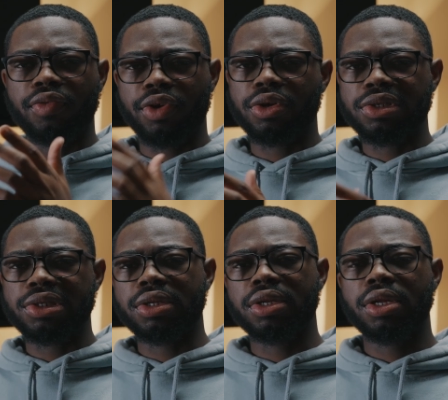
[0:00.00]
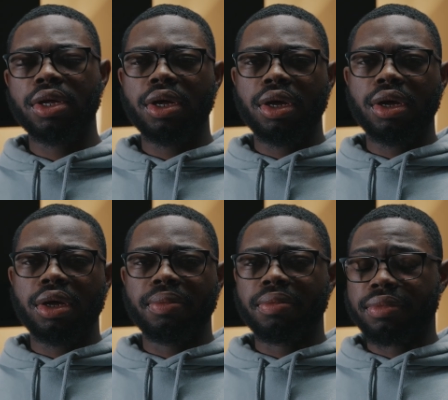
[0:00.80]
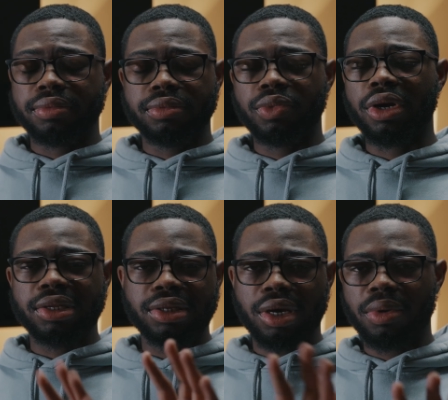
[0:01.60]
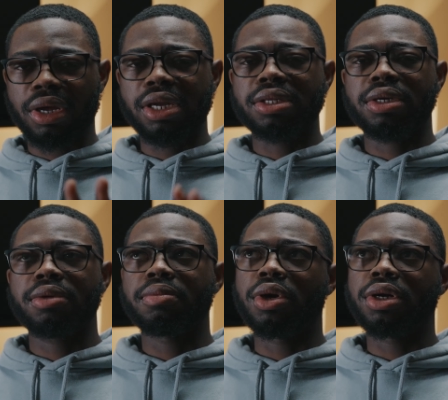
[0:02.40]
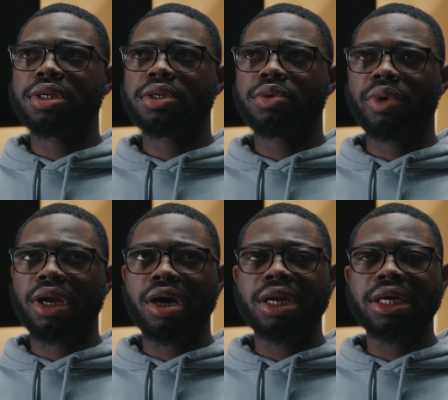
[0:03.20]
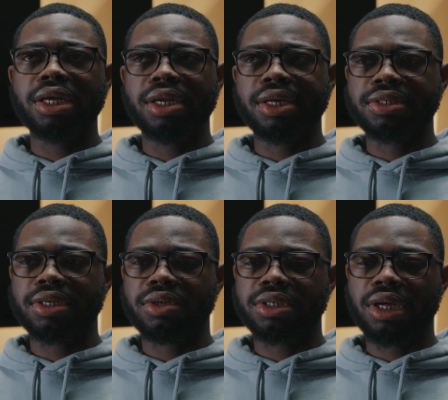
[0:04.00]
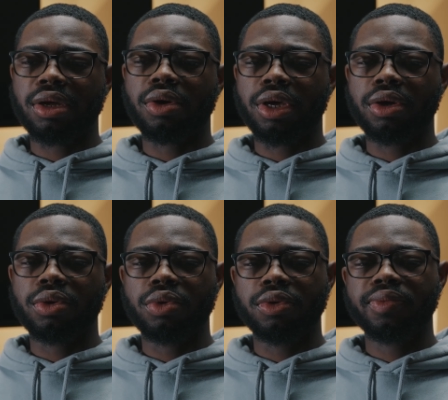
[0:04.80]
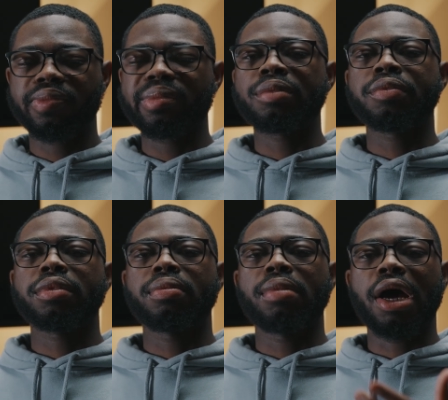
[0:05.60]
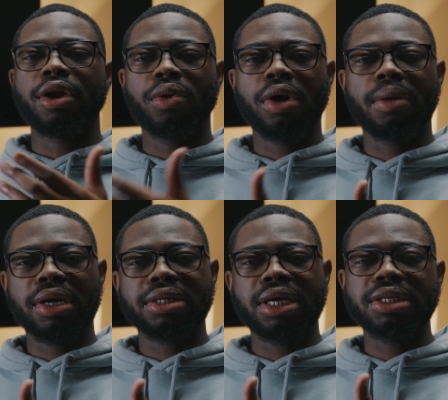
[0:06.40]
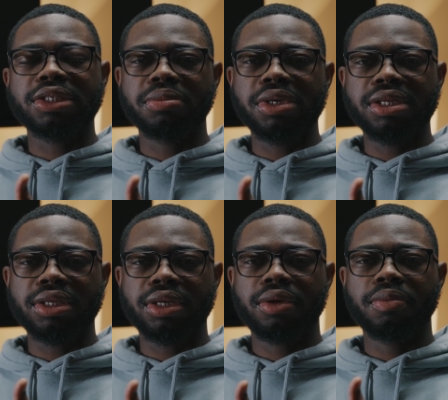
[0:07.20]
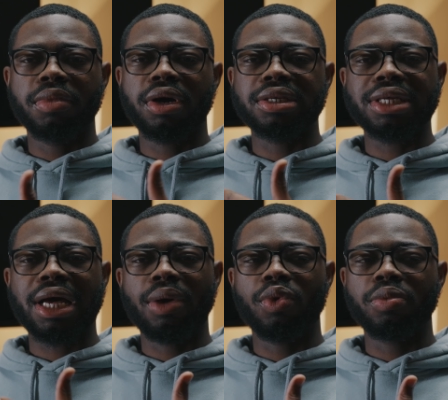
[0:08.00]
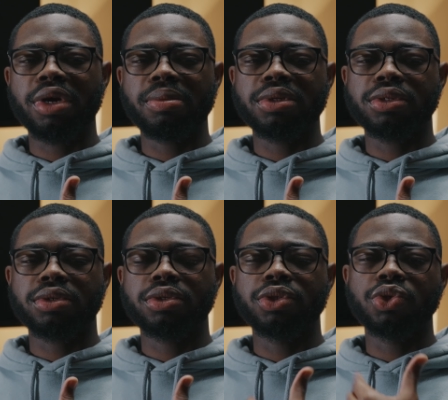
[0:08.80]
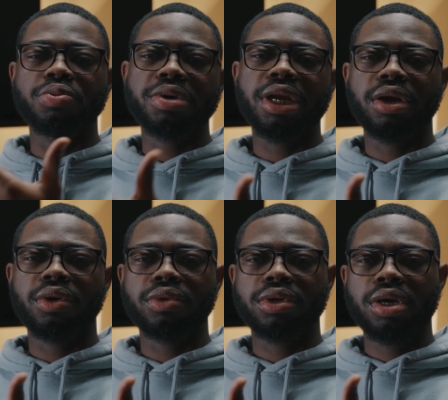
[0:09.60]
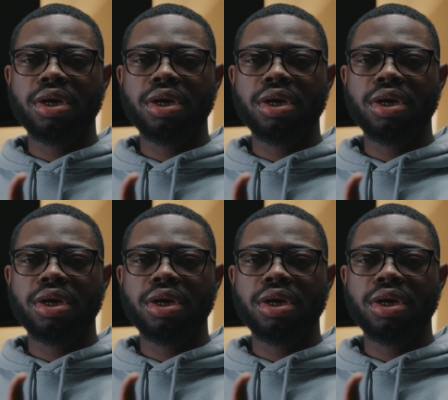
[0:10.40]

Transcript: very good steal. We're gonna talk about that later. But when I got the kit lens, I was like, okay, cool. I know I'm at a disability because I won't be able to zoom in and out